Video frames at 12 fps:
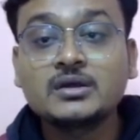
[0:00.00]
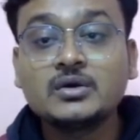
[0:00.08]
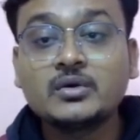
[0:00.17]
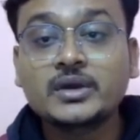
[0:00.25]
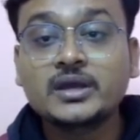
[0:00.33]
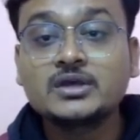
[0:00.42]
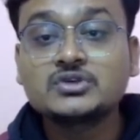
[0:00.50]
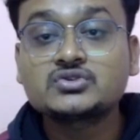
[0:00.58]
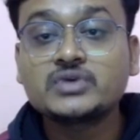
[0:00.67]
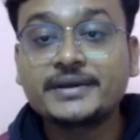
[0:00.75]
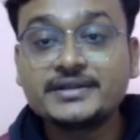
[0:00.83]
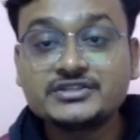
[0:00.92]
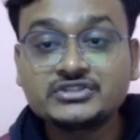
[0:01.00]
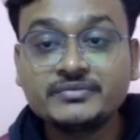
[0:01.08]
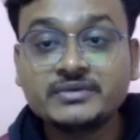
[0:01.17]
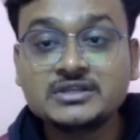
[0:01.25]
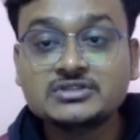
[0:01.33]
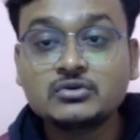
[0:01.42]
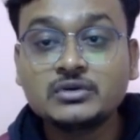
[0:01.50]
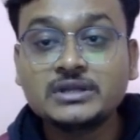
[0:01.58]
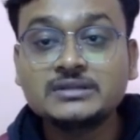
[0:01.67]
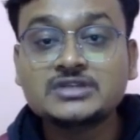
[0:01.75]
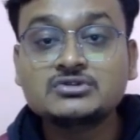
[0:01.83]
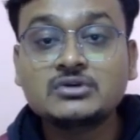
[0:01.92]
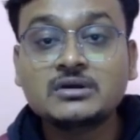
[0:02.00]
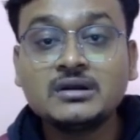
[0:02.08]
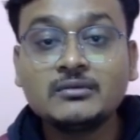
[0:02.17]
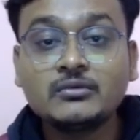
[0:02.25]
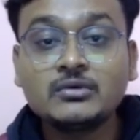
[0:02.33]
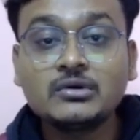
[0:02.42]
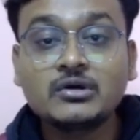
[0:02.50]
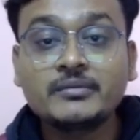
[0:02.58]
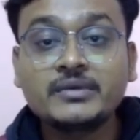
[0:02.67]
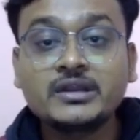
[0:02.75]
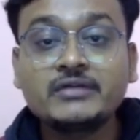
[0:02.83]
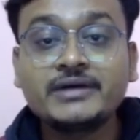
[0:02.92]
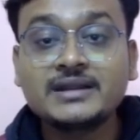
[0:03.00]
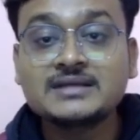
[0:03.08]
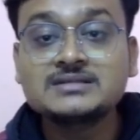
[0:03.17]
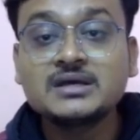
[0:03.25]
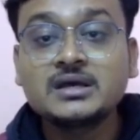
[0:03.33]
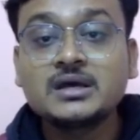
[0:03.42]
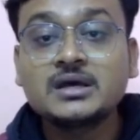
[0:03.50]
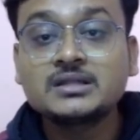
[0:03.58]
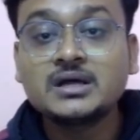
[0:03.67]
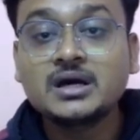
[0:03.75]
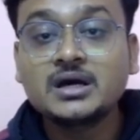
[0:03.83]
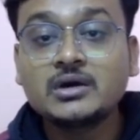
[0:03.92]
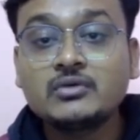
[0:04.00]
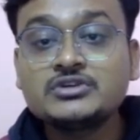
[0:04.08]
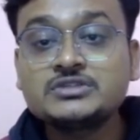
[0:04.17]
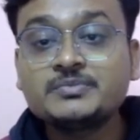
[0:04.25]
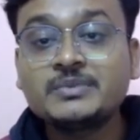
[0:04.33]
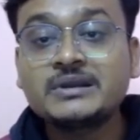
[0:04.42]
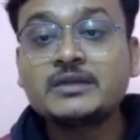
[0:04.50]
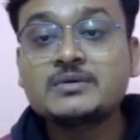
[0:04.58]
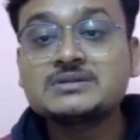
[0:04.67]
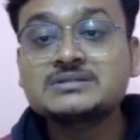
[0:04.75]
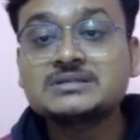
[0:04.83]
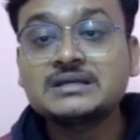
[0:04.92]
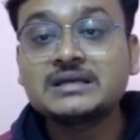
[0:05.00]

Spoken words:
Okay, so Aristophanes wrote in the genre of old comedy, whereas the which playwright was